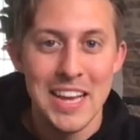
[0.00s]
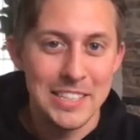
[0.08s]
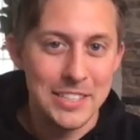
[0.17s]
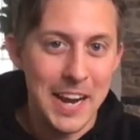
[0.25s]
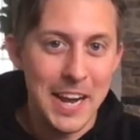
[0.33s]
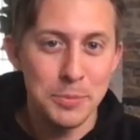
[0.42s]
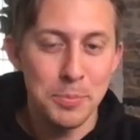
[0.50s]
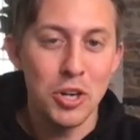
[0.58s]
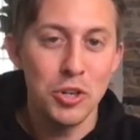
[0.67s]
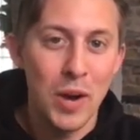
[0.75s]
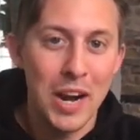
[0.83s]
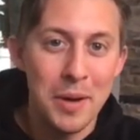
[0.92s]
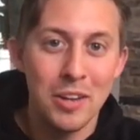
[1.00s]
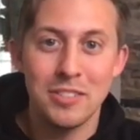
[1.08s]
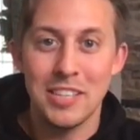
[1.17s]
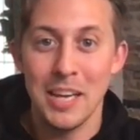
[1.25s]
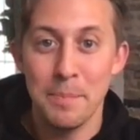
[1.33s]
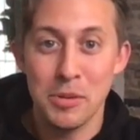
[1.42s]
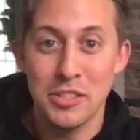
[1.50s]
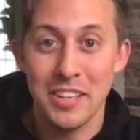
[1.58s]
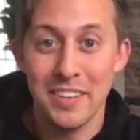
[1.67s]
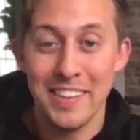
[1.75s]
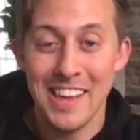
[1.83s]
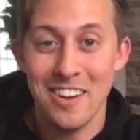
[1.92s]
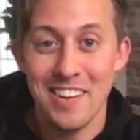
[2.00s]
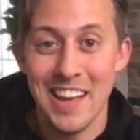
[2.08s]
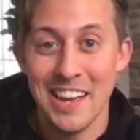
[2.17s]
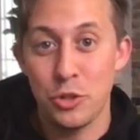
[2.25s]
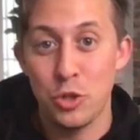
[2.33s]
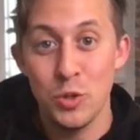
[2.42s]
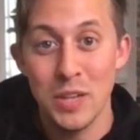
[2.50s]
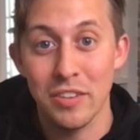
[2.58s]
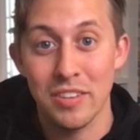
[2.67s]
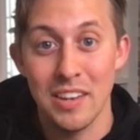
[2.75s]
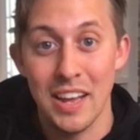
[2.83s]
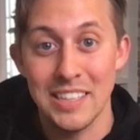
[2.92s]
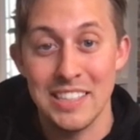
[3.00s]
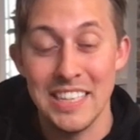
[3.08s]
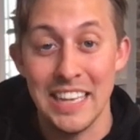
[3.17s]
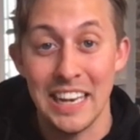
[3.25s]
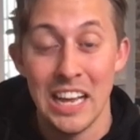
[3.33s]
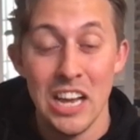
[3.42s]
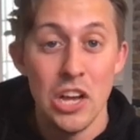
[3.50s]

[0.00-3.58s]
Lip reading: Jasper has read about 10% of the internet in 2019.